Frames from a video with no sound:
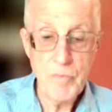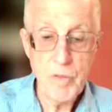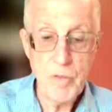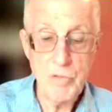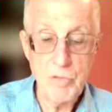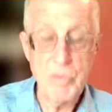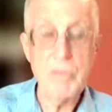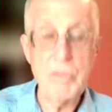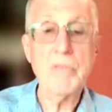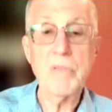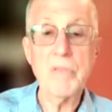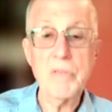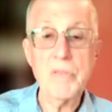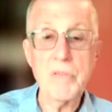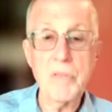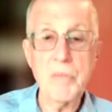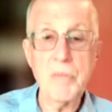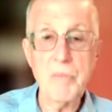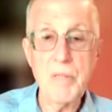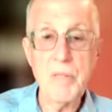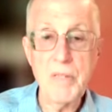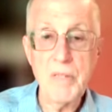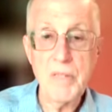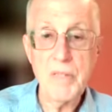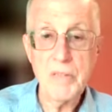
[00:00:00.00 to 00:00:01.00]
grievance
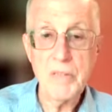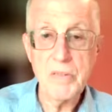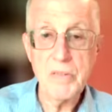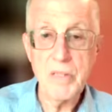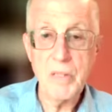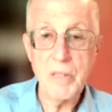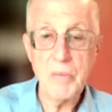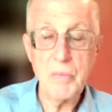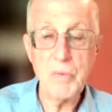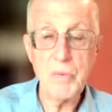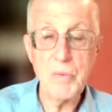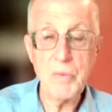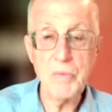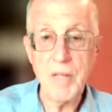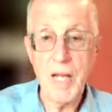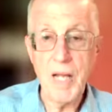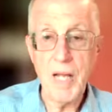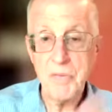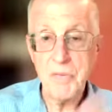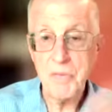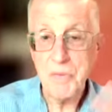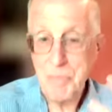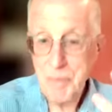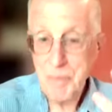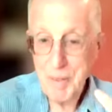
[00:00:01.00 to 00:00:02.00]
committees. They wouldn't
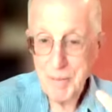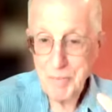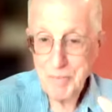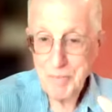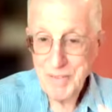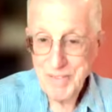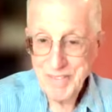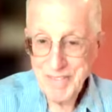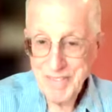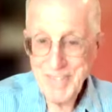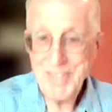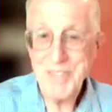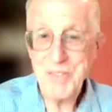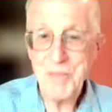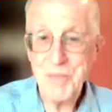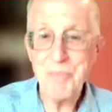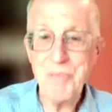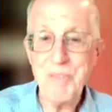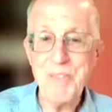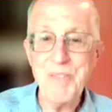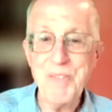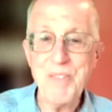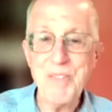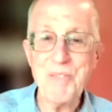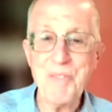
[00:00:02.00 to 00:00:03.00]
actually be able to
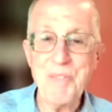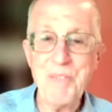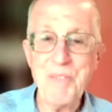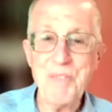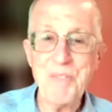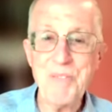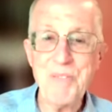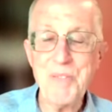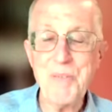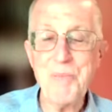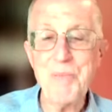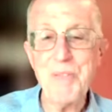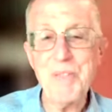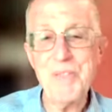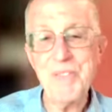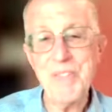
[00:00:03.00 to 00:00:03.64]
discipline the grievance committees.